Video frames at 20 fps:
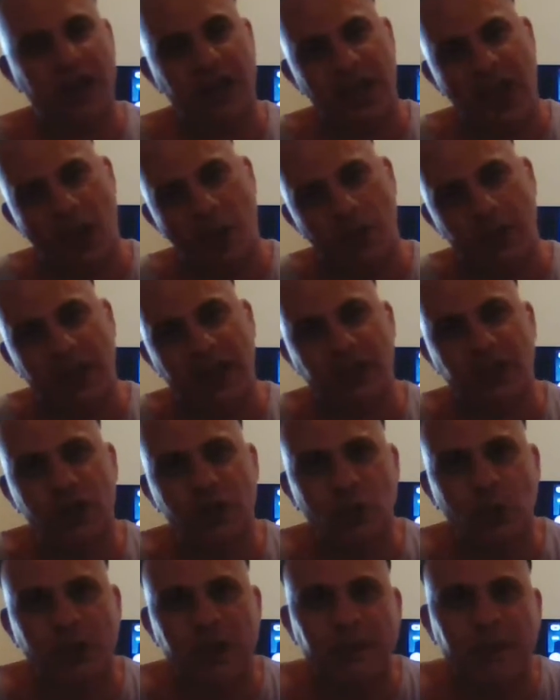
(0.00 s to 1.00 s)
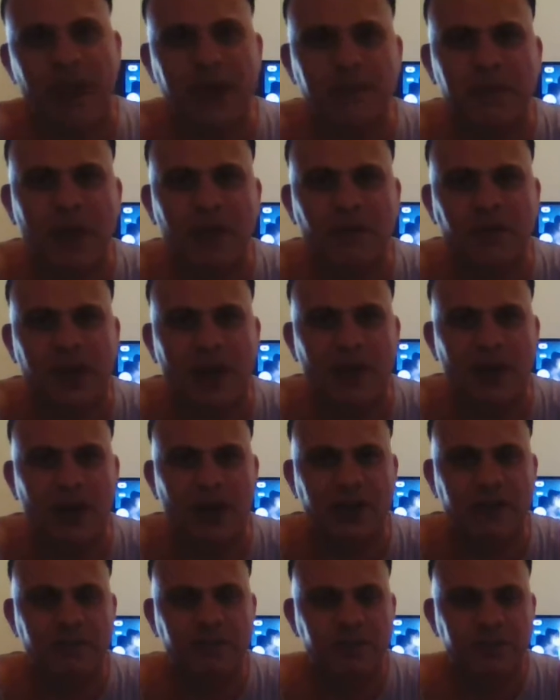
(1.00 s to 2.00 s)
go there, do we, Badmouth
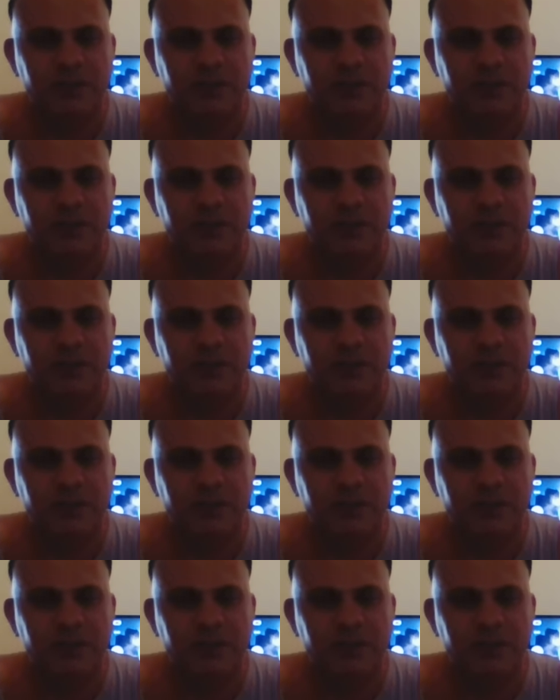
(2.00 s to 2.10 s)
Caroline?